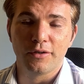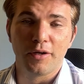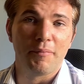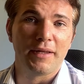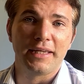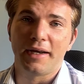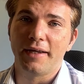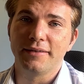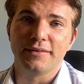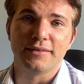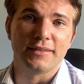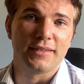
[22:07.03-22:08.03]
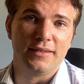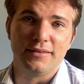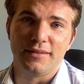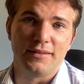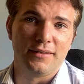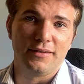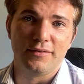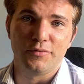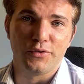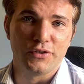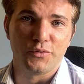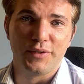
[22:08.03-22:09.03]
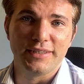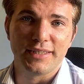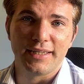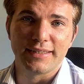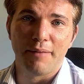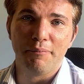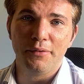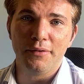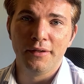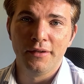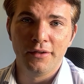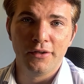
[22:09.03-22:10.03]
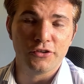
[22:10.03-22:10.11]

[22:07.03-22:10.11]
look at Man United as a recent example.